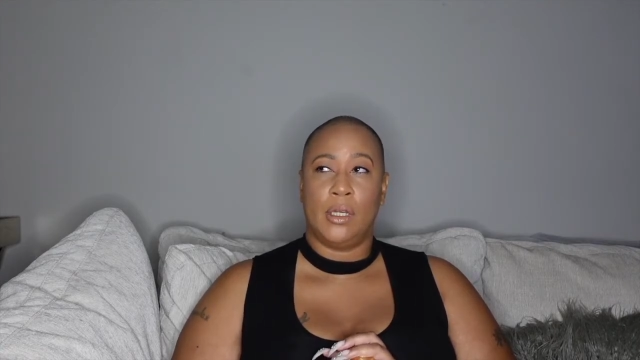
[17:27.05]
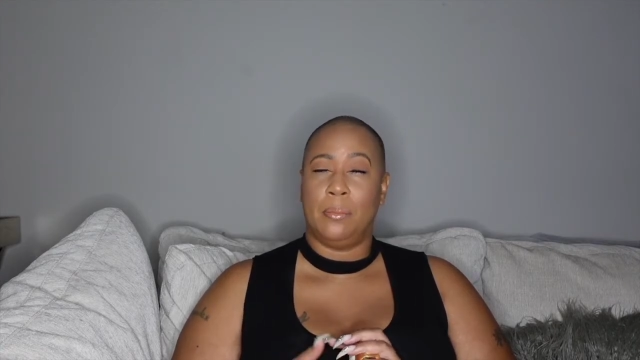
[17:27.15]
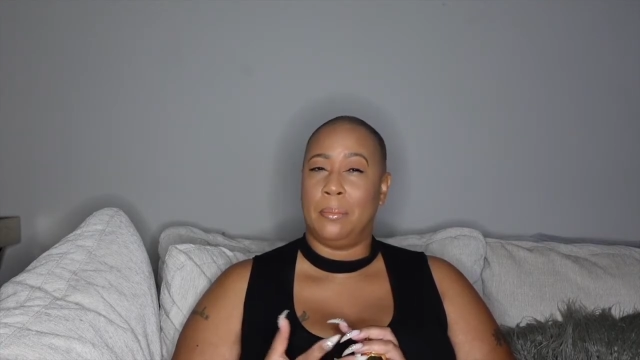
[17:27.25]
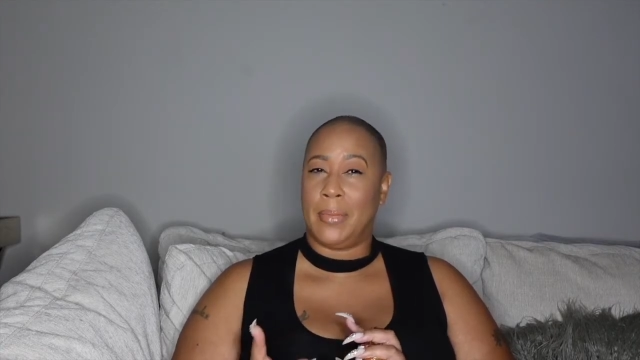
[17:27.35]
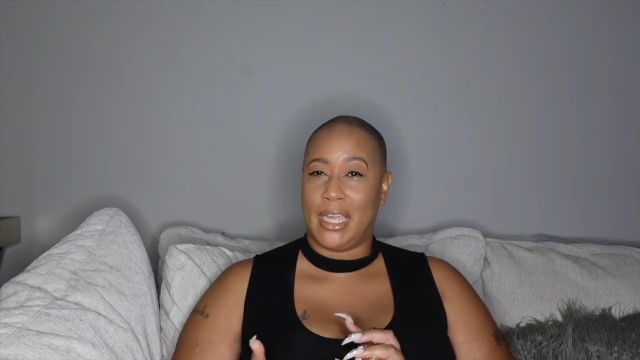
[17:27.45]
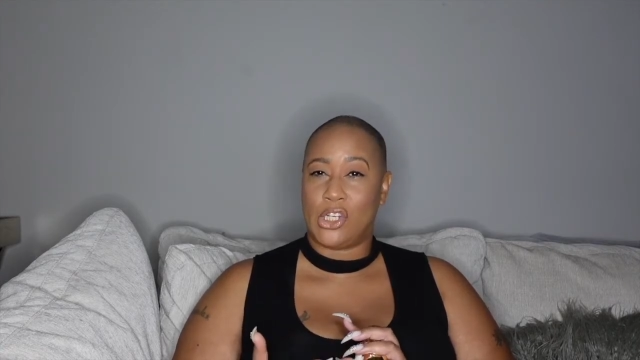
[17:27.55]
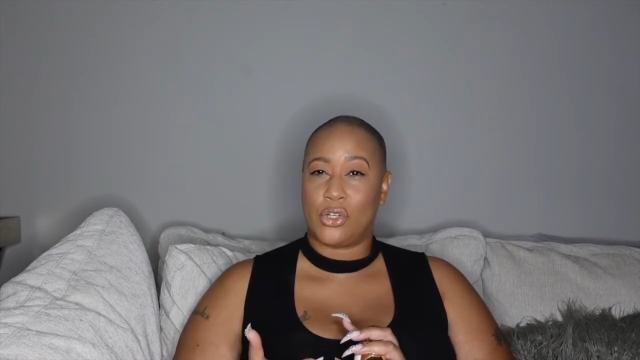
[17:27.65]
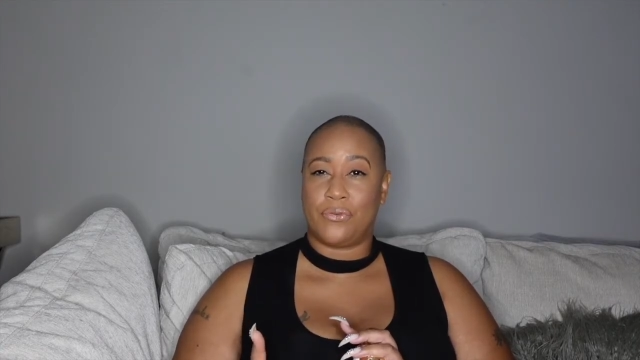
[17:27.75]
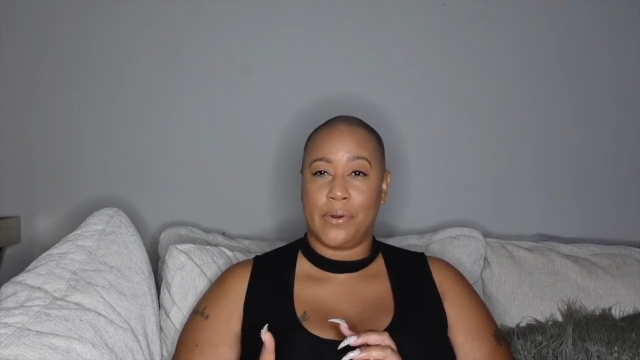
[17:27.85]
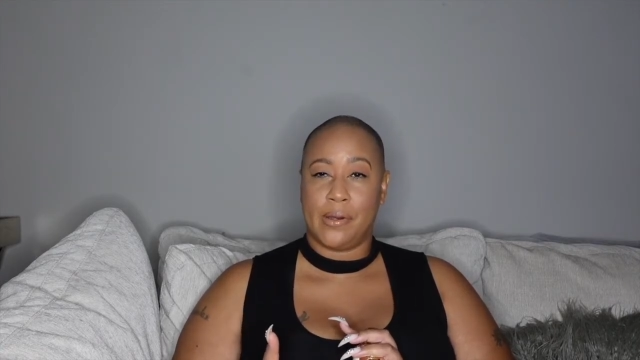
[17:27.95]
major
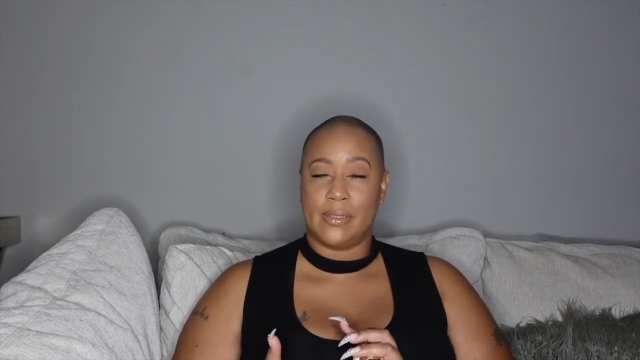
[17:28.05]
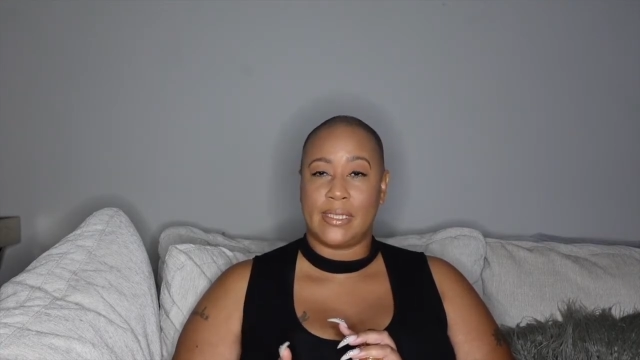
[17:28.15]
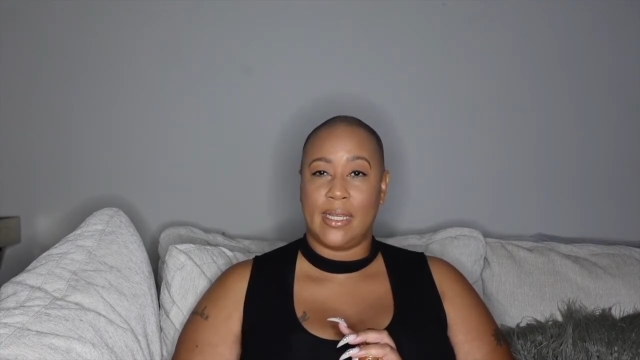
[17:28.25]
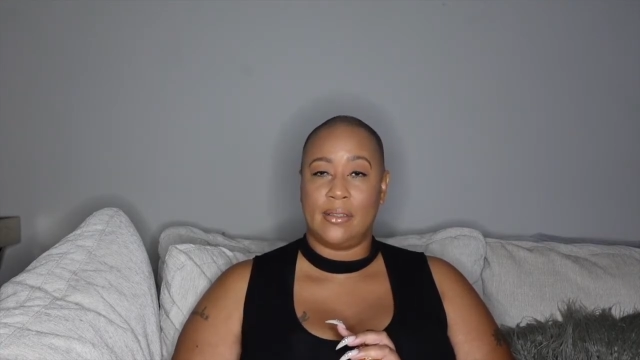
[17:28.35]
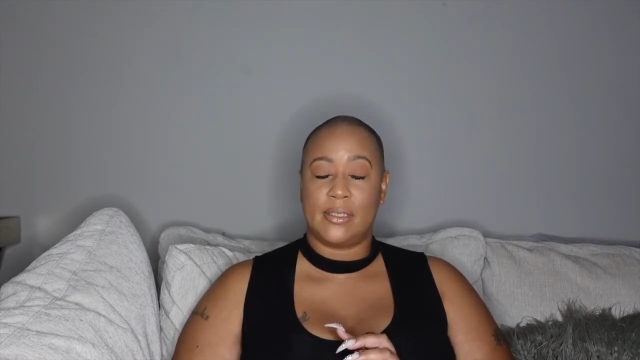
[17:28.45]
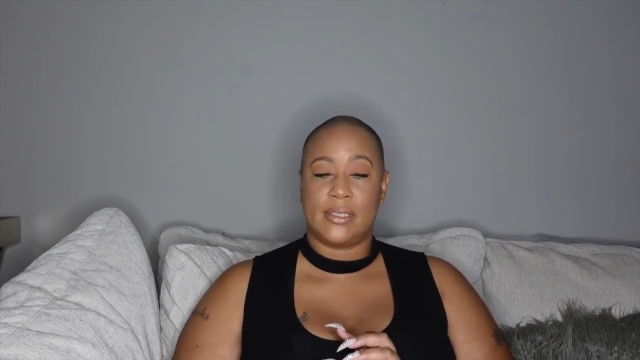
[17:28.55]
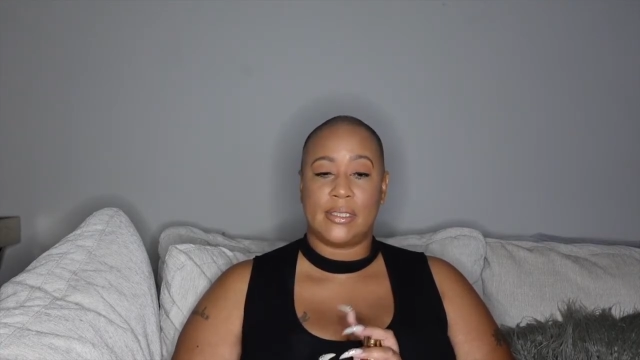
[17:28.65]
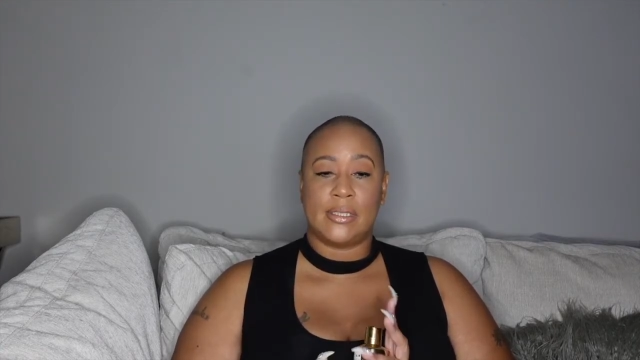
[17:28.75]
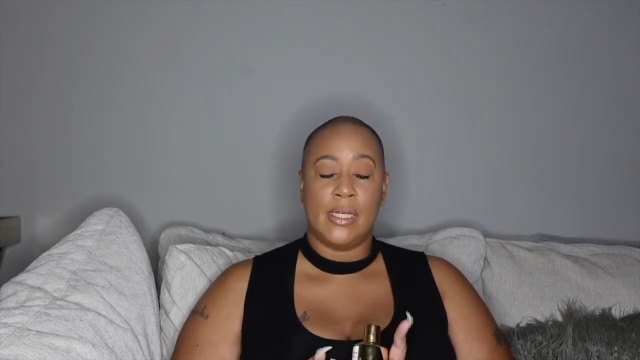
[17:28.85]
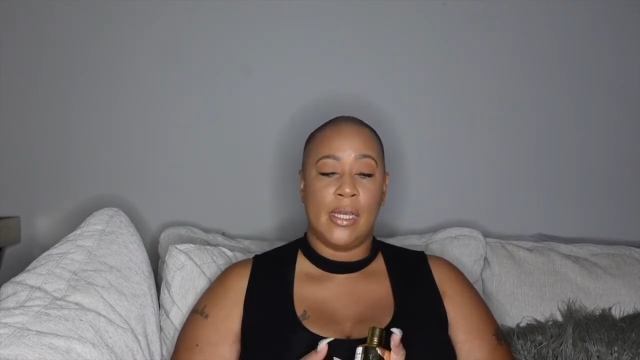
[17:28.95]
fragrance
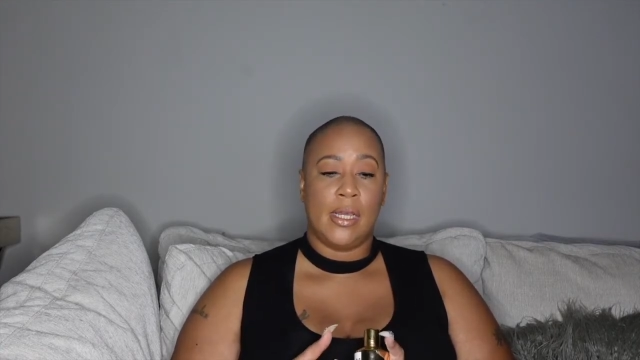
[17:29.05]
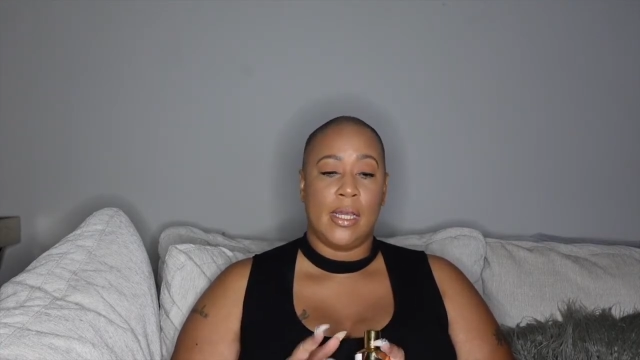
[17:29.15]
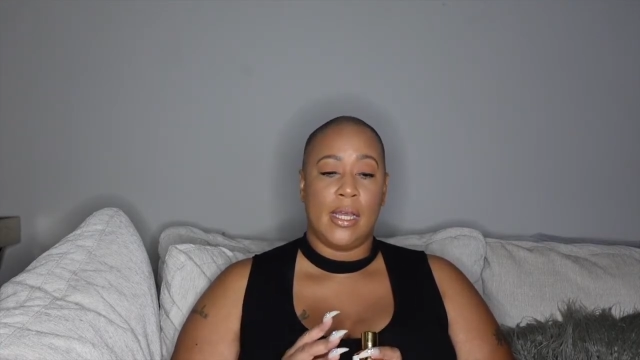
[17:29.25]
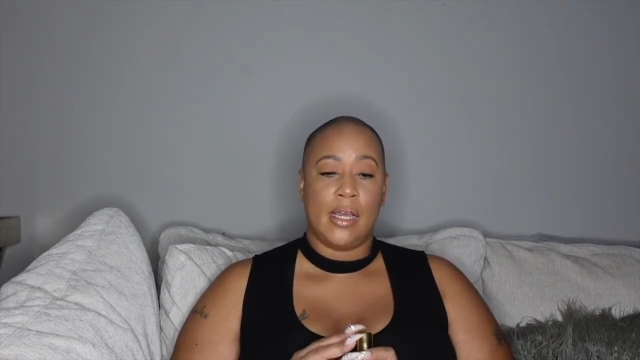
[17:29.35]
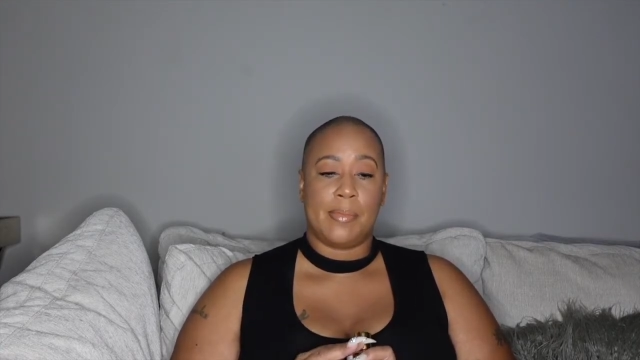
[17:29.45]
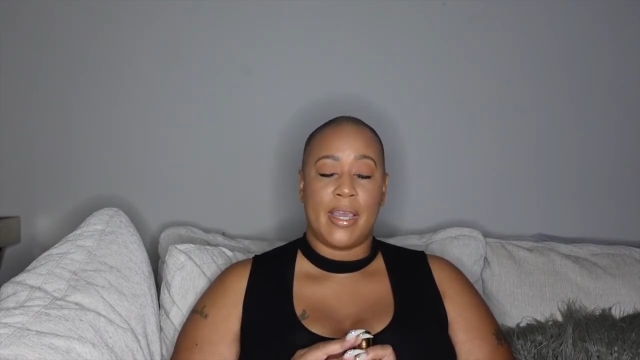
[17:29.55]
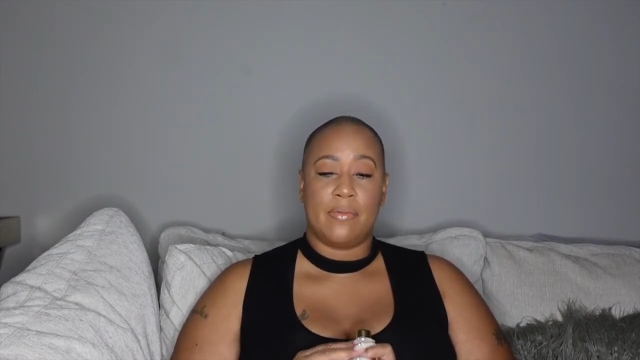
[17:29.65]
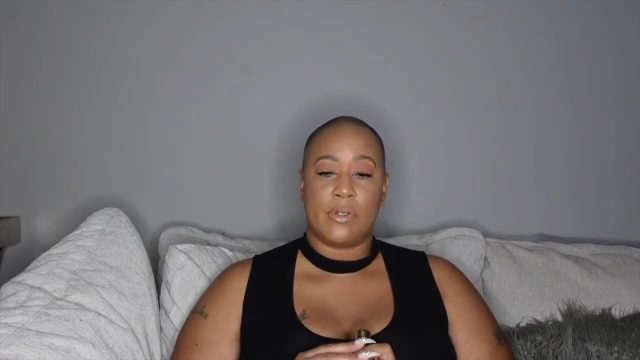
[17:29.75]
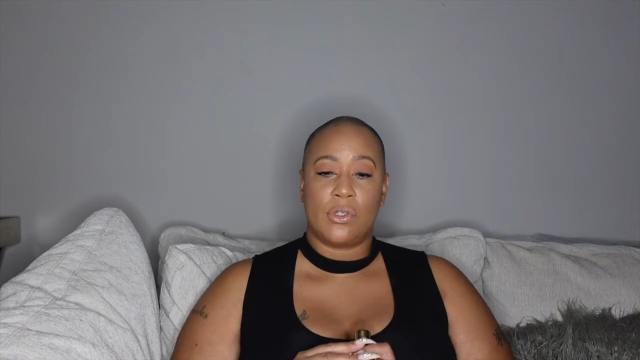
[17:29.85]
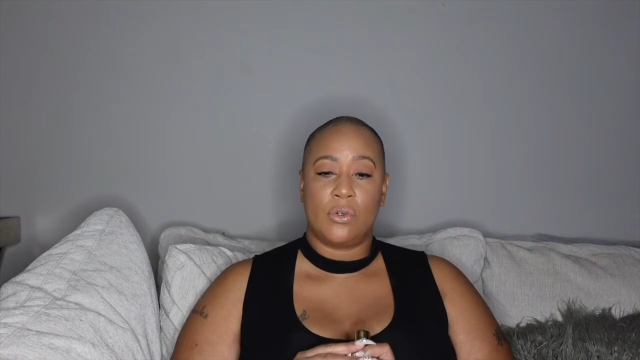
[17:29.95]
houses. I have
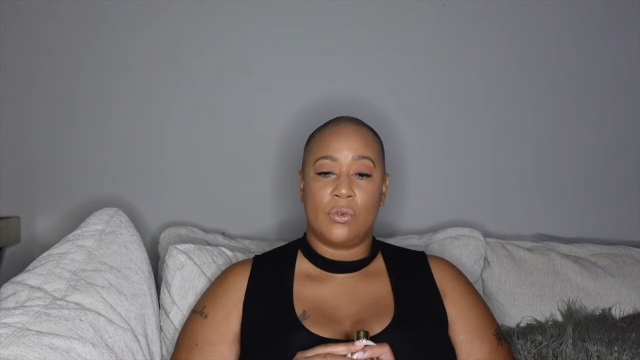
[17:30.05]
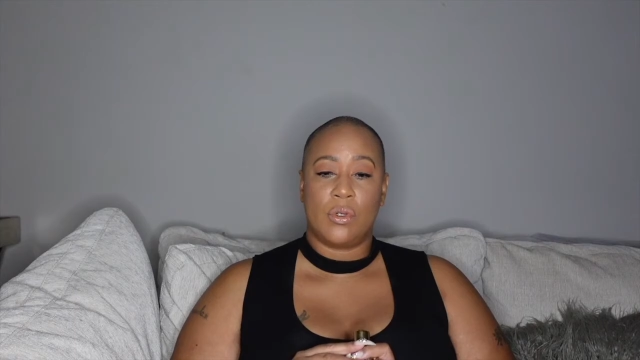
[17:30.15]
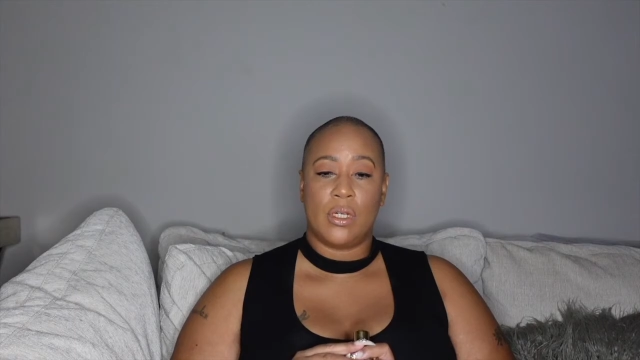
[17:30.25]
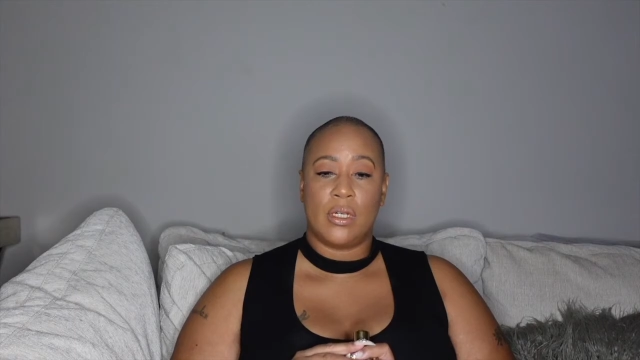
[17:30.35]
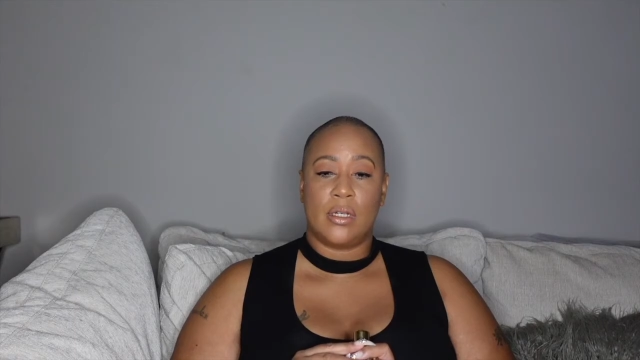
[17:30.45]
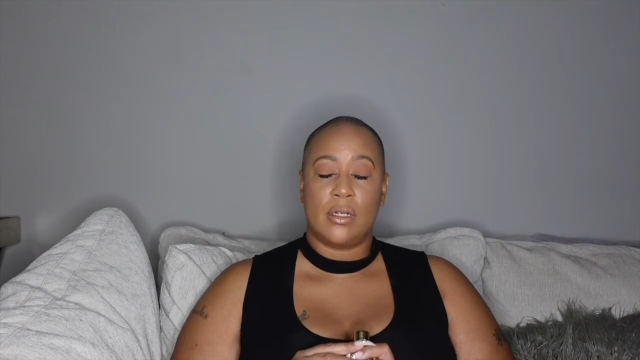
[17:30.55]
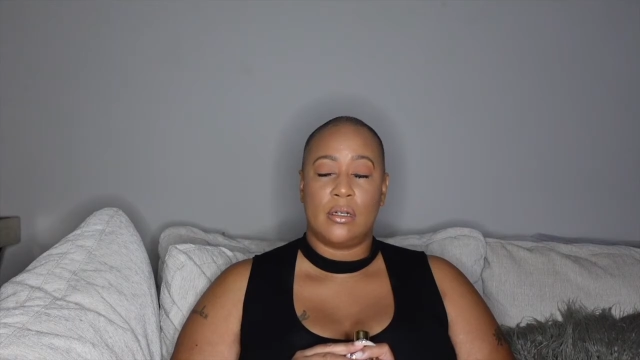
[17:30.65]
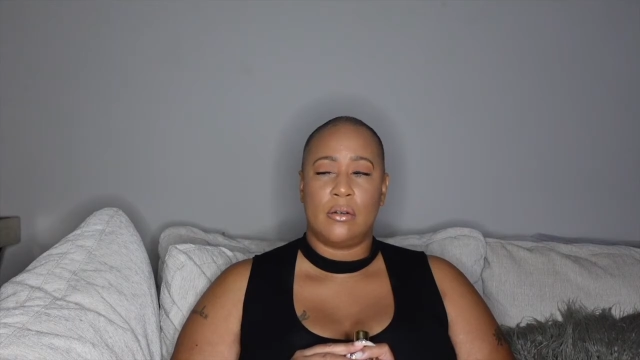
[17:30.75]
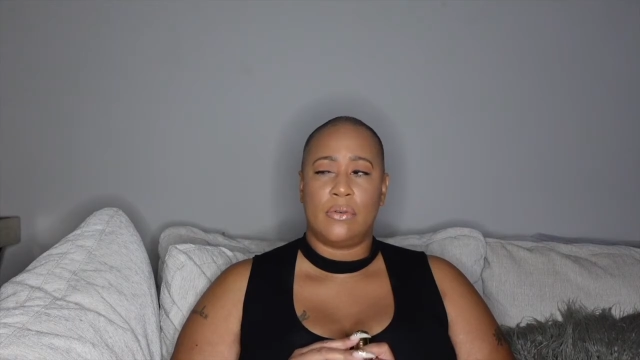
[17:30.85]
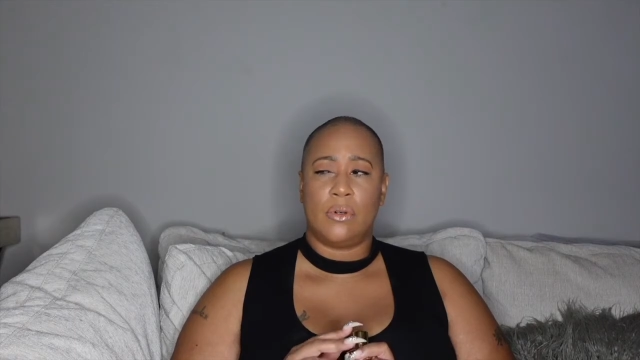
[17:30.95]
a total
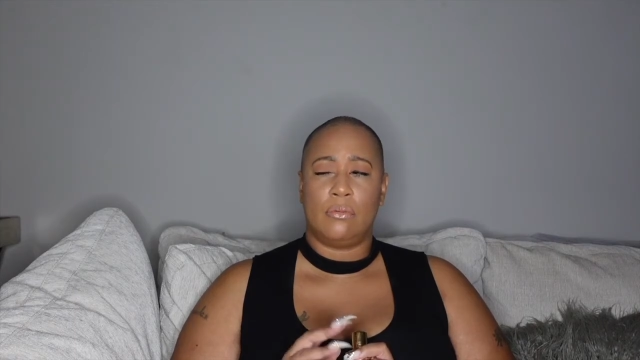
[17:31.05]
of